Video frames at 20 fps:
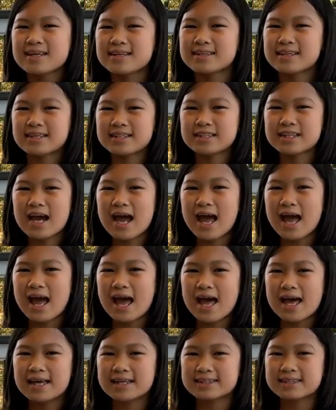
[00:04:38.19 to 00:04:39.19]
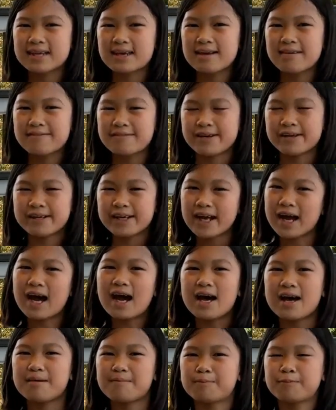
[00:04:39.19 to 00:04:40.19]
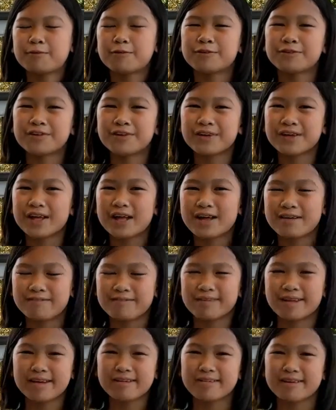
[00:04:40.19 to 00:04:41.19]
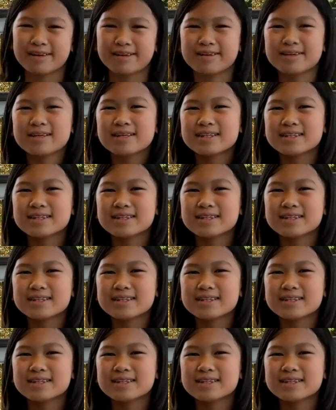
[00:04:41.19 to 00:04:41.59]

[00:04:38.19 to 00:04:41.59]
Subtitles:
such as a very hot pool of liquid,